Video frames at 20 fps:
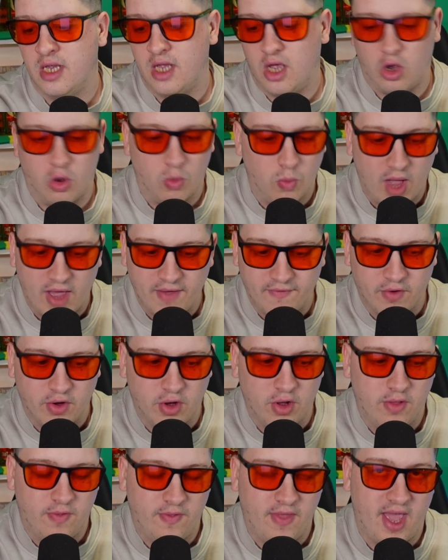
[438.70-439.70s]
or
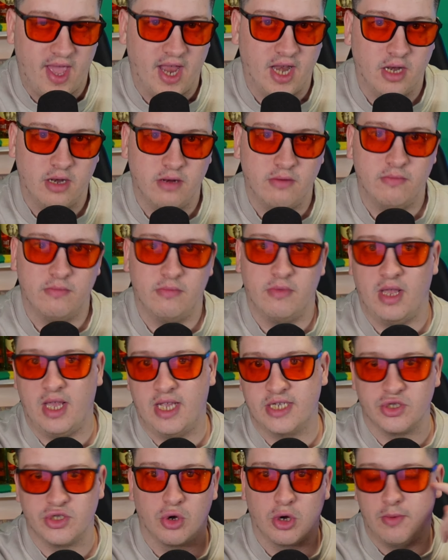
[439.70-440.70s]
whatever, then
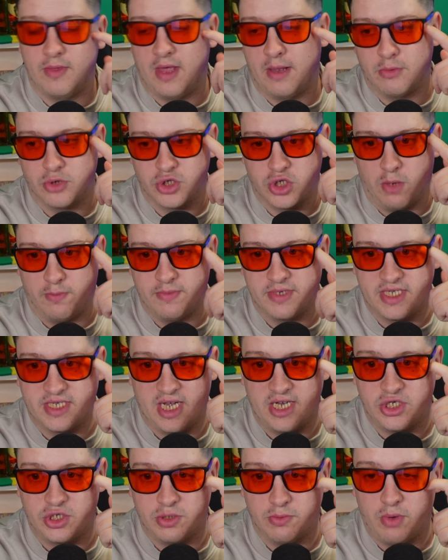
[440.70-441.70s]
it's not going to be that much
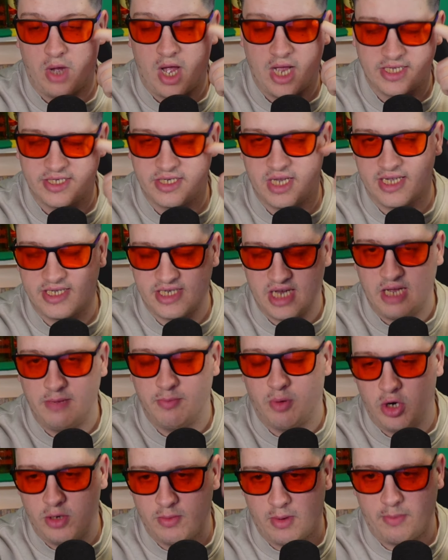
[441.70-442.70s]
compensation. But I take your
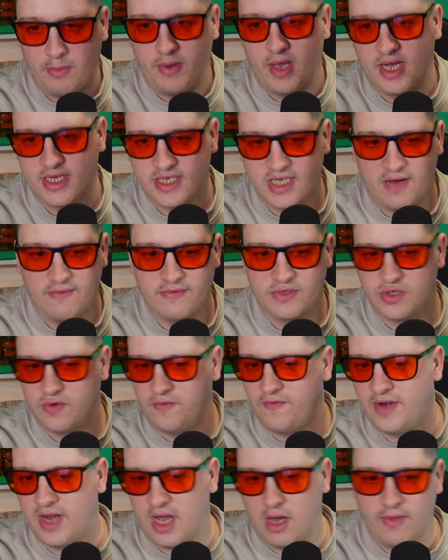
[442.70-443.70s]
point about PSR and
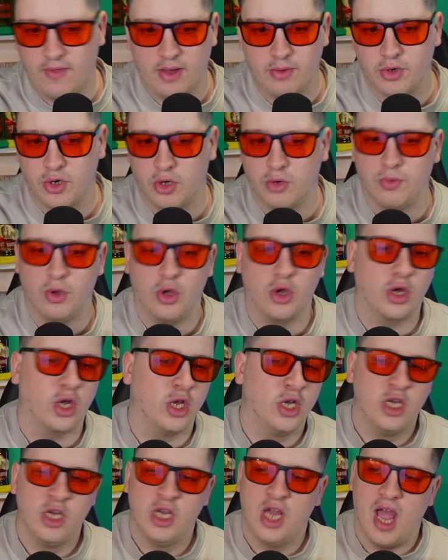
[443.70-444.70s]
stuff and how that would all work.
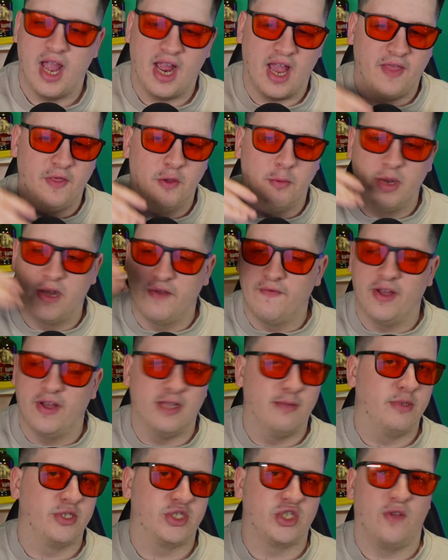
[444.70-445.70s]
Again, there'll be
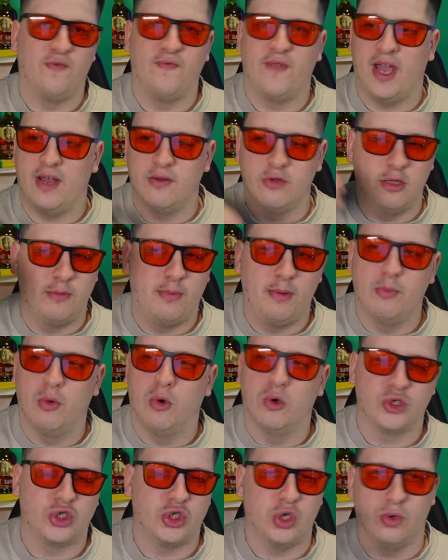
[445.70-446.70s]
developments on that. There'll be
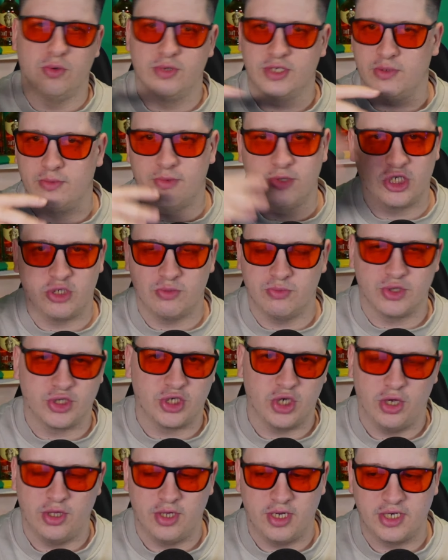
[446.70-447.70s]
more shows which we'll
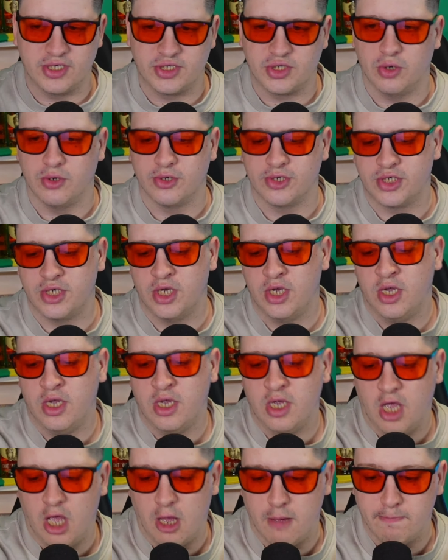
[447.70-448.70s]
certainly discuss.
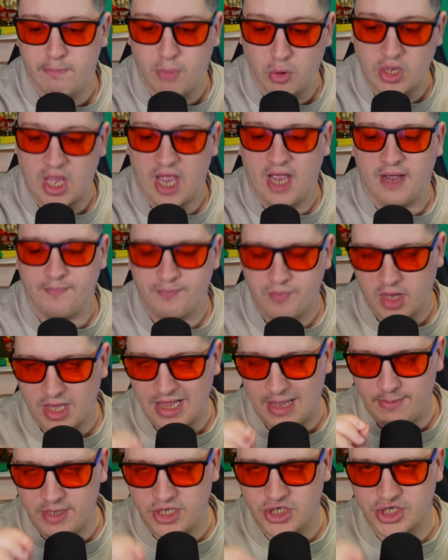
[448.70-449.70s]
But yeah,
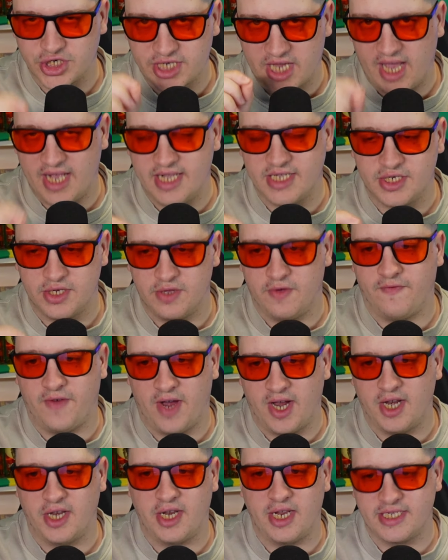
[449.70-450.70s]
let me just get into the
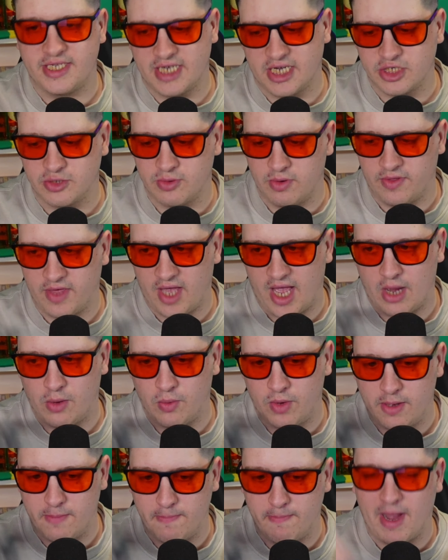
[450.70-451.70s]
finer details with how
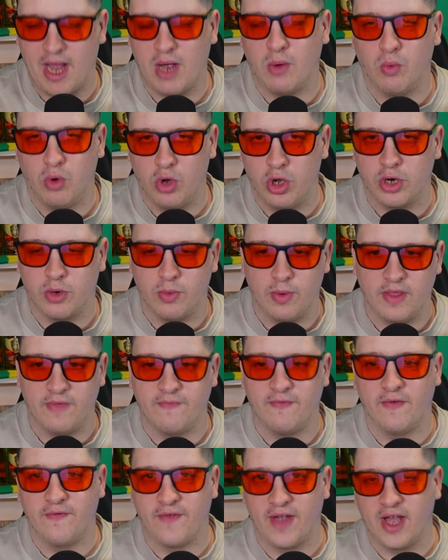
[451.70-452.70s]
it might work
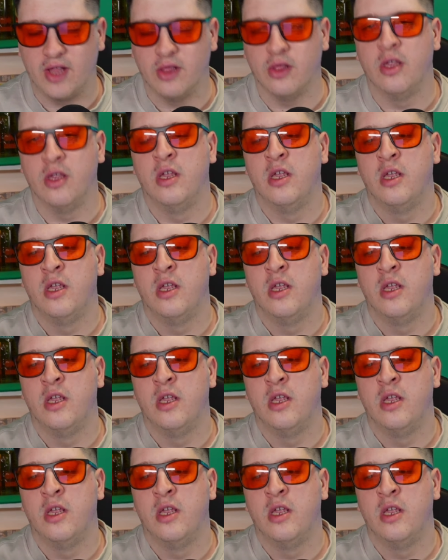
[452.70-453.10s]
with Vevell